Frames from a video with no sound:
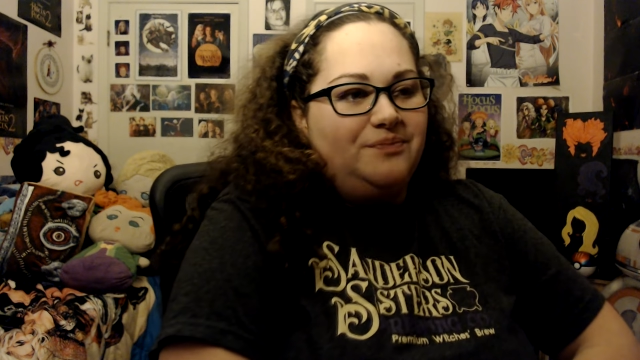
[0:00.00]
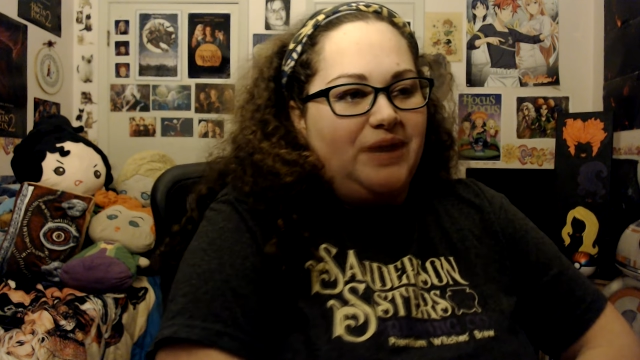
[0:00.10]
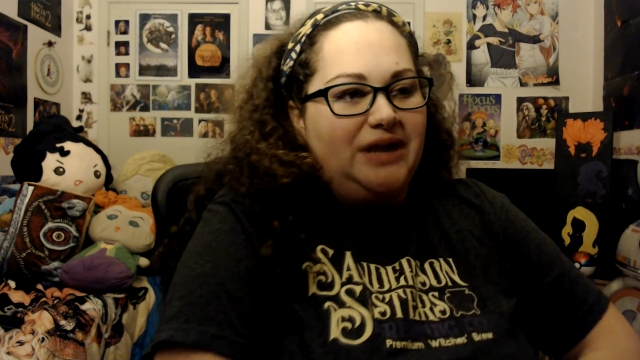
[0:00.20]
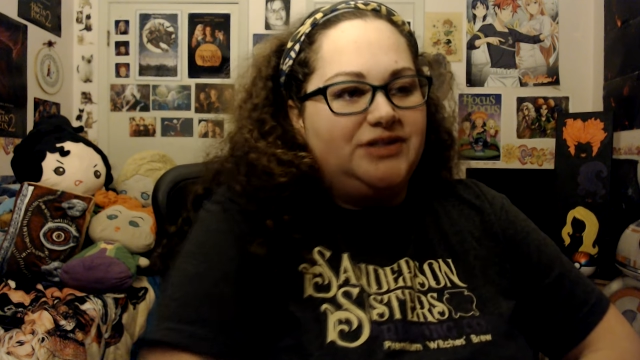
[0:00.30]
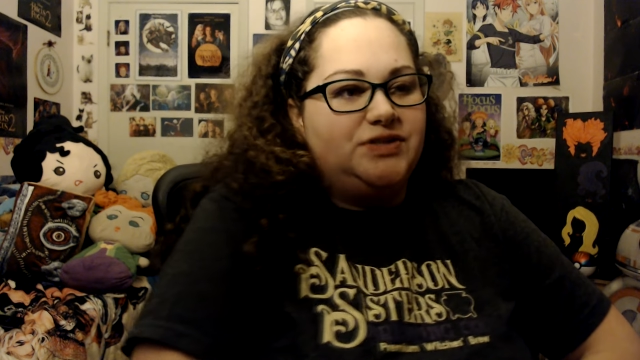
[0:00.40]

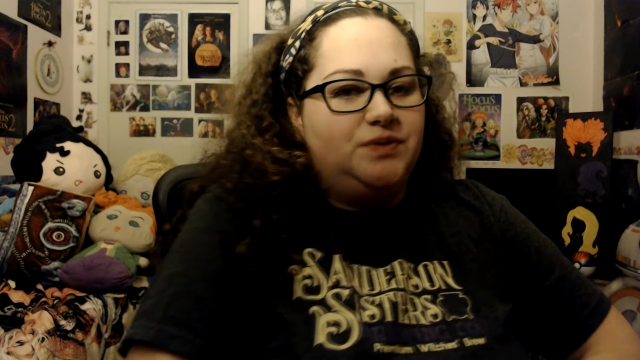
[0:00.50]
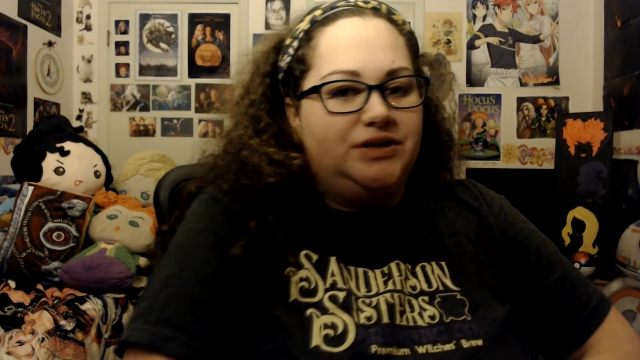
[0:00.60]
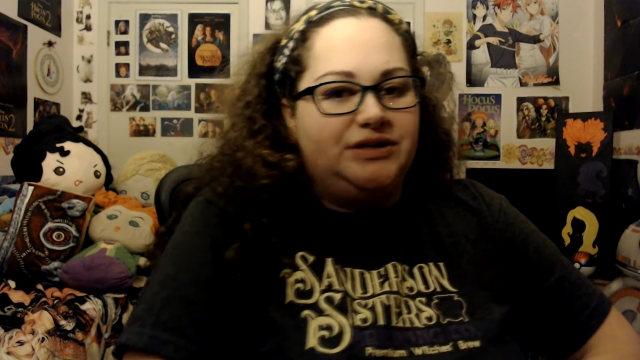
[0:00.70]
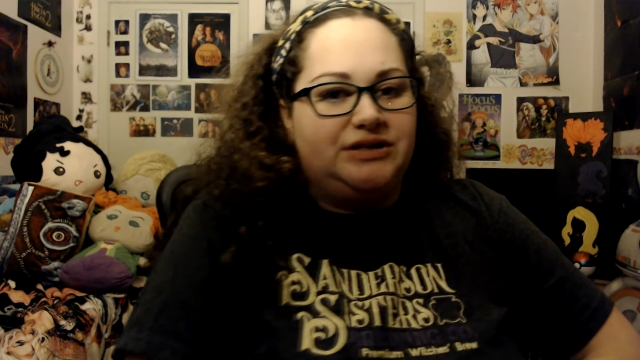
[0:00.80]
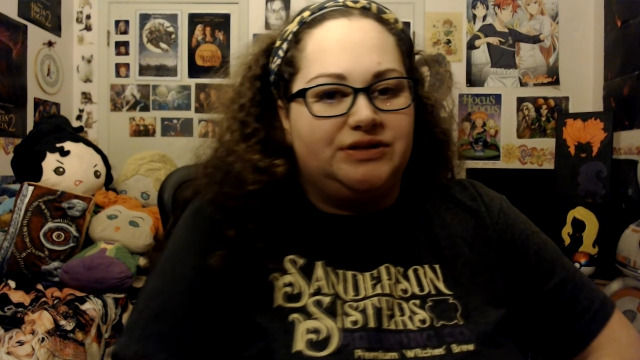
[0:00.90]
But I just
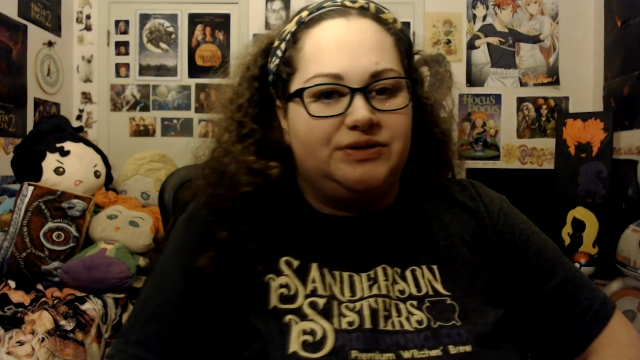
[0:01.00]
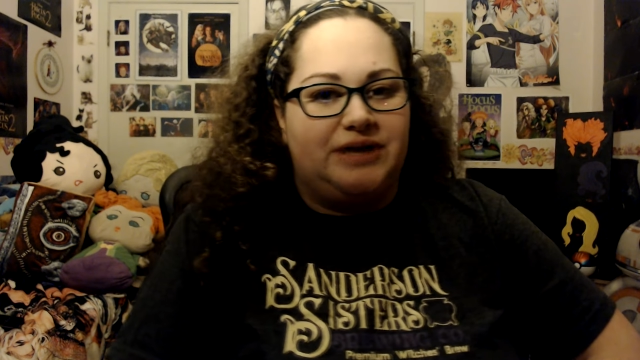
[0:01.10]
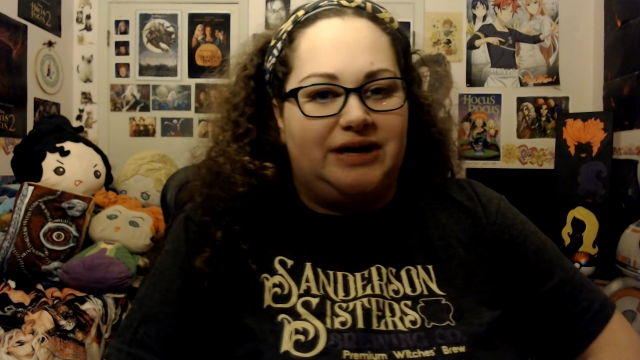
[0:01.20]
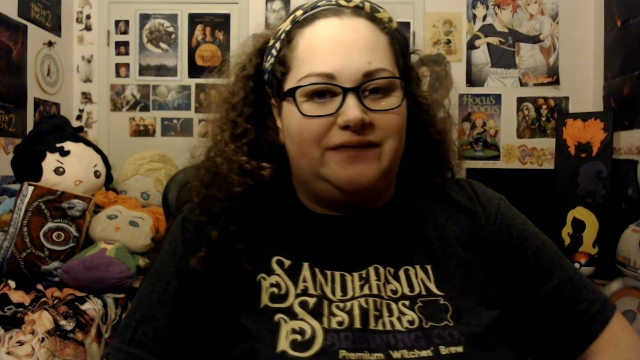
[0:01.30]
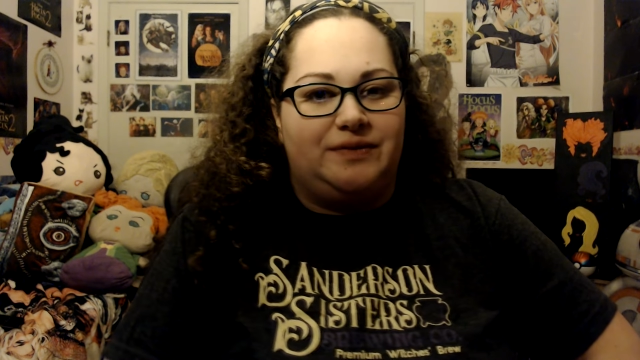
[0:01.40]
wanted to do
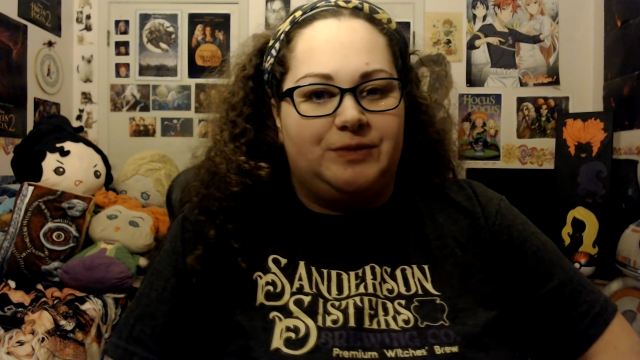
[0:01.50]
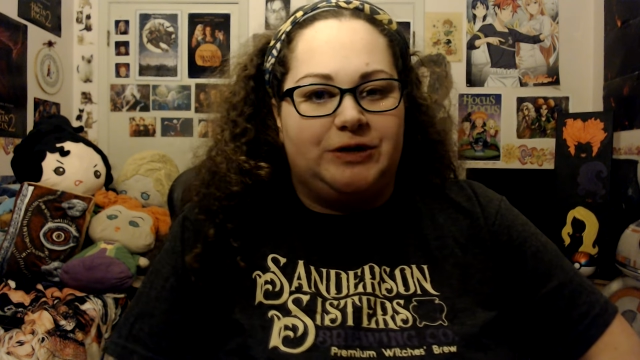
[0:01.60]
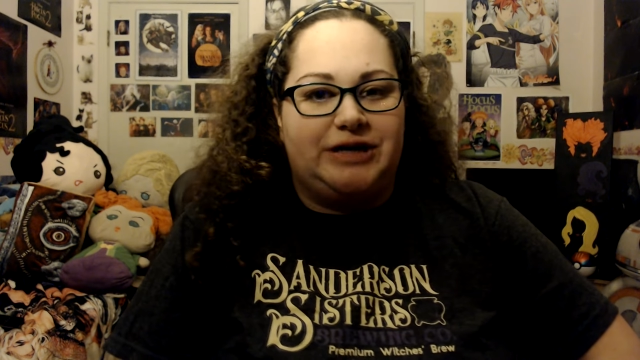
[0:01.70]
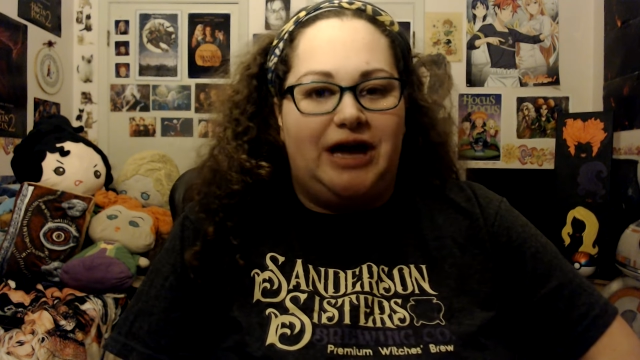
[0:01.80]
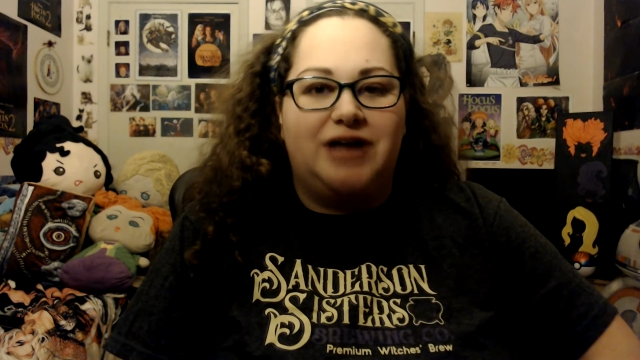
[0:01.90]
kind of a
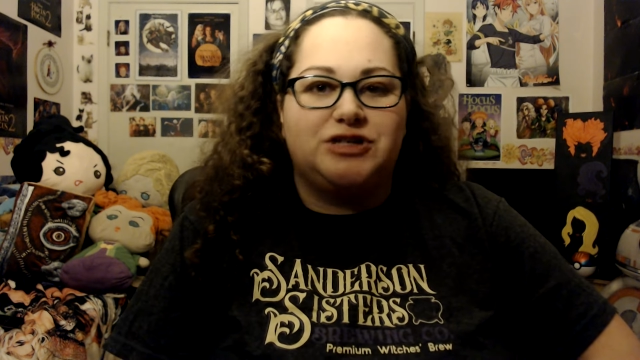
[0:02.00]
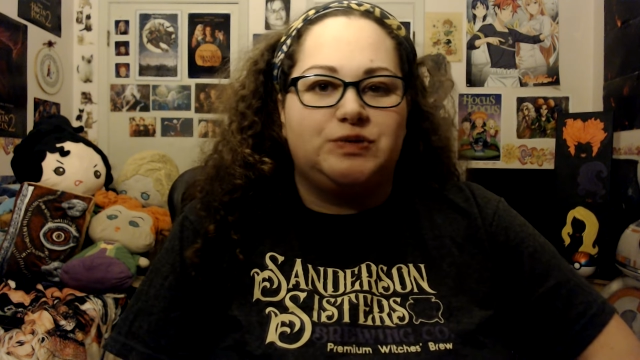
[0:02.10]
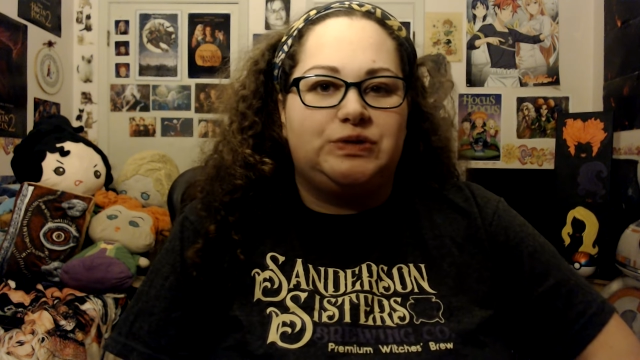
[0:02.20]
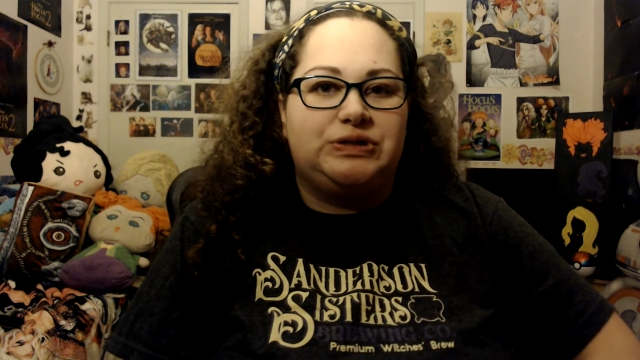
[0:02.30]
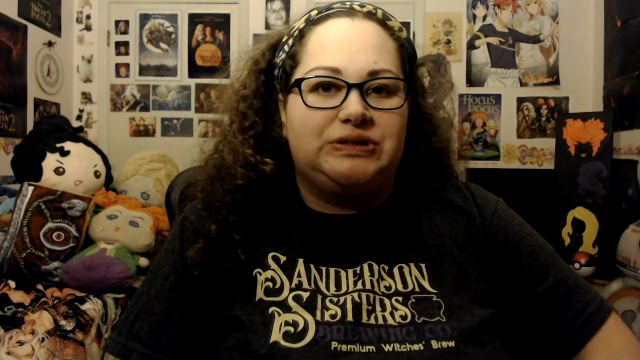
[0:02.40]
more
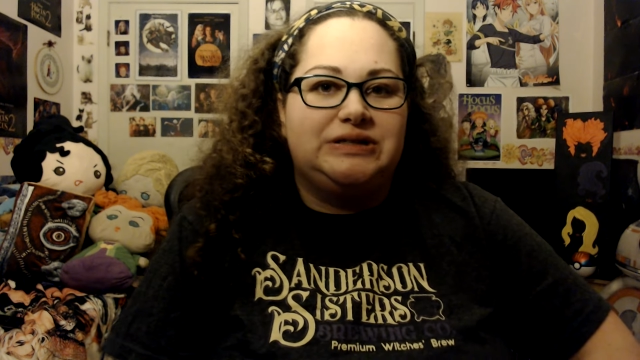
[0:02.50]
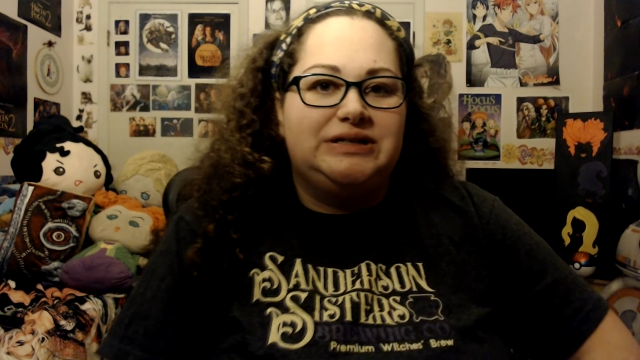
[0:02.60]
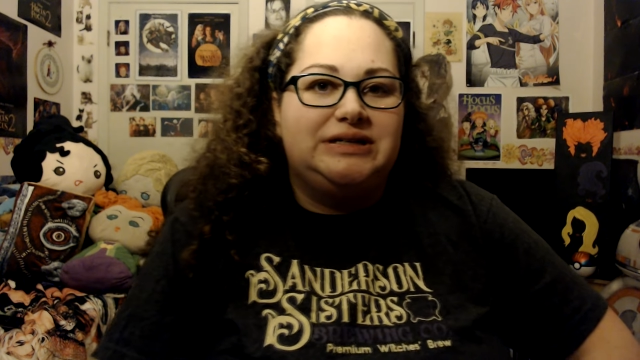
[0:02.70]
casual